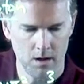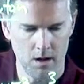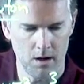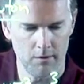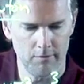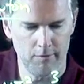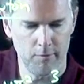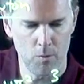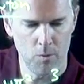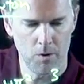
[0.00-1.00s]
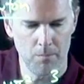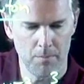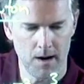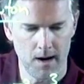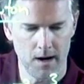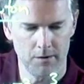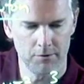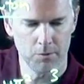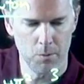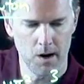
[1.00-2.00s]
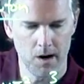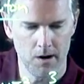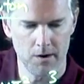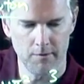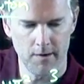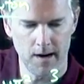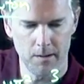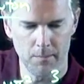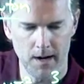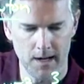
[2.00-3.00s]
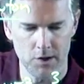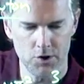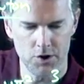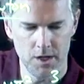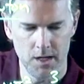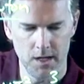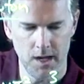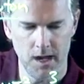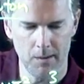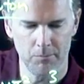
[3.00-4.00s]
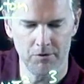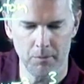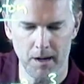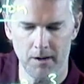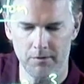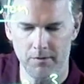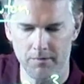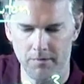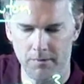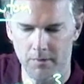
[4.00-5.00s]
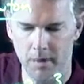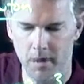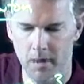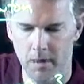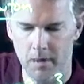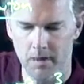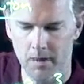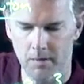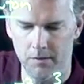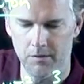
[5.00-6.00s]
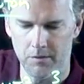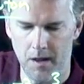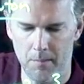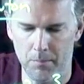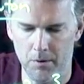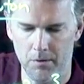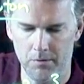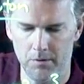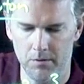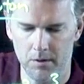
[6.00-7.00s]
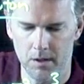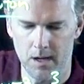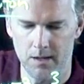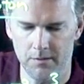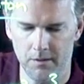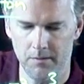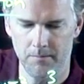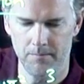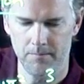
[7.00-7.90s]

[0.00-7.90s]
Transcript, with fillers: of 4 pi squared divided by gm sub s. This is Kepler's constant.